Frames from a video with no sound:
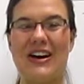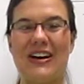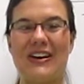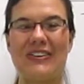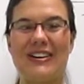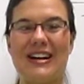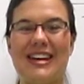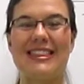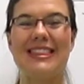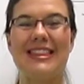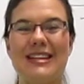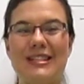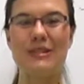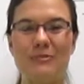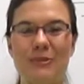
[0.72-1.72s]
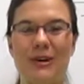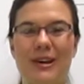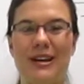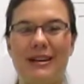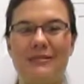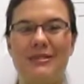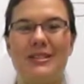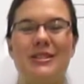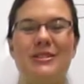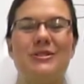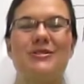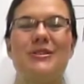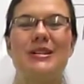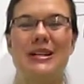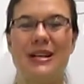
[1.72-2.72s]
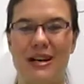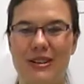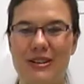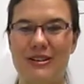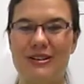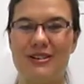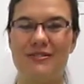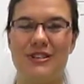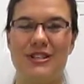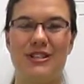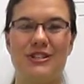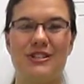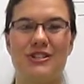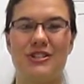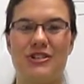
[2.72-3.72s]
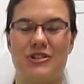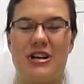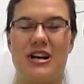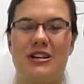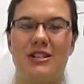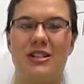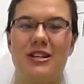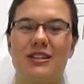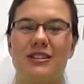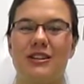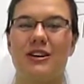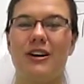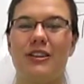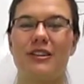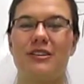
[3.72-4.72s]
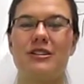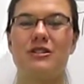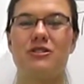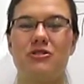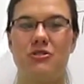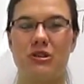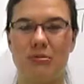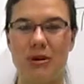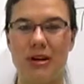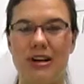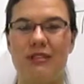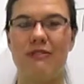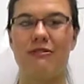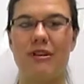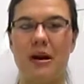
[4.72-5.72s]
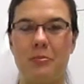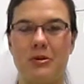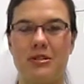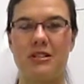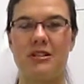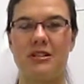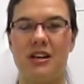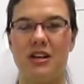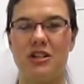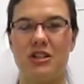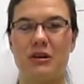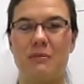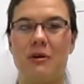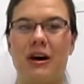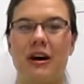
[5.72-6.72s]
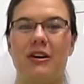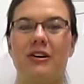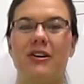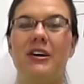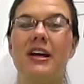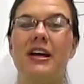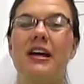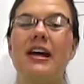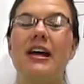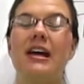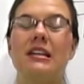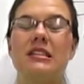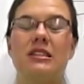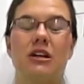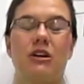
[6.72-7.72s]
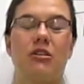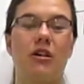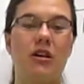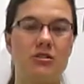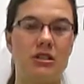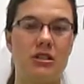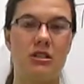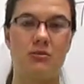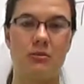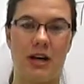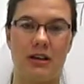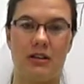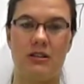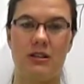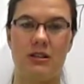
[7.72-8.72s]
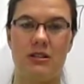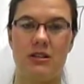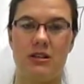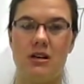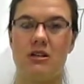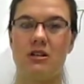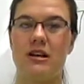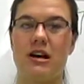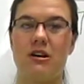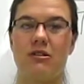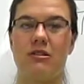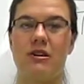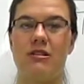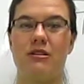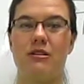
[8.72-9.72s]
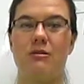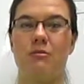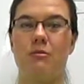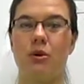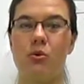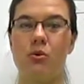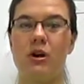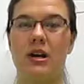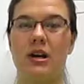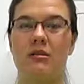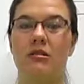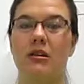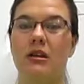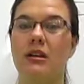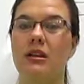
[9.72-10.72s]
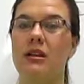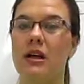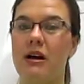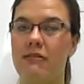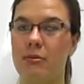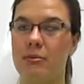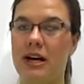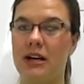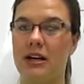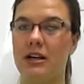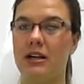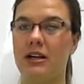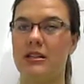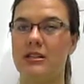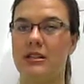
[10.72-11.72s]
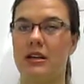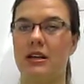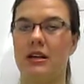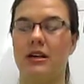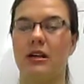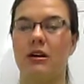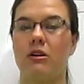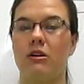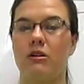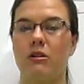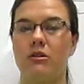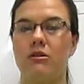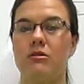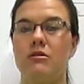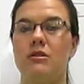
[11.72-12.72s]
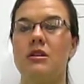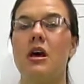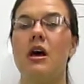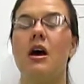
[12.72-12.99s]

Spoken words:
All right, this morning I'm going to teach you another division strategy. It's called the distributive representation model. It's the closest model to the standard algorithm, but what I really love about it is that it includes